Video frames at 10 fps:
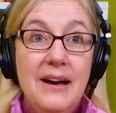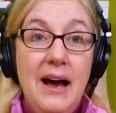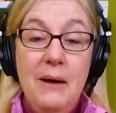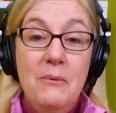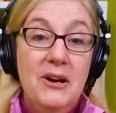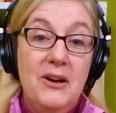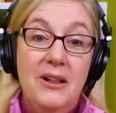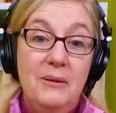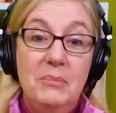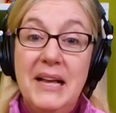I want to
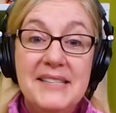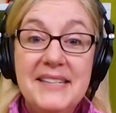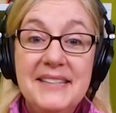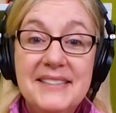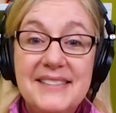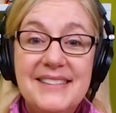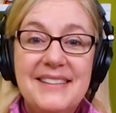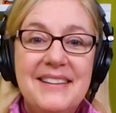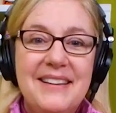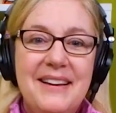call them blessings,
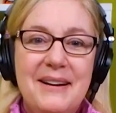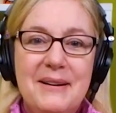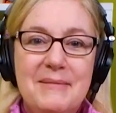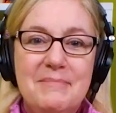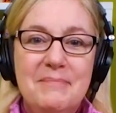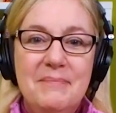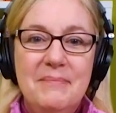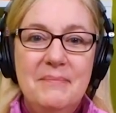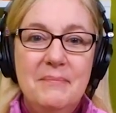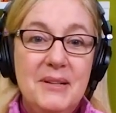
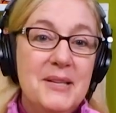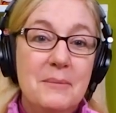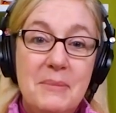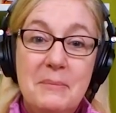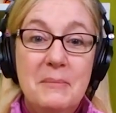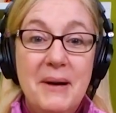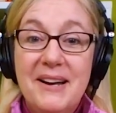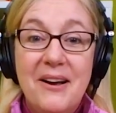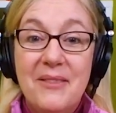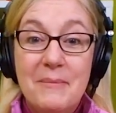but some people
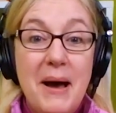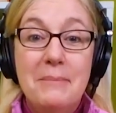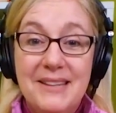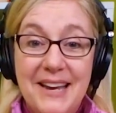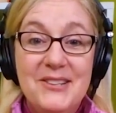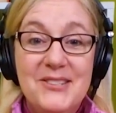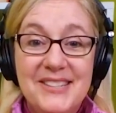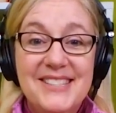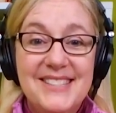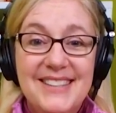might call them
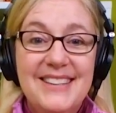obligations,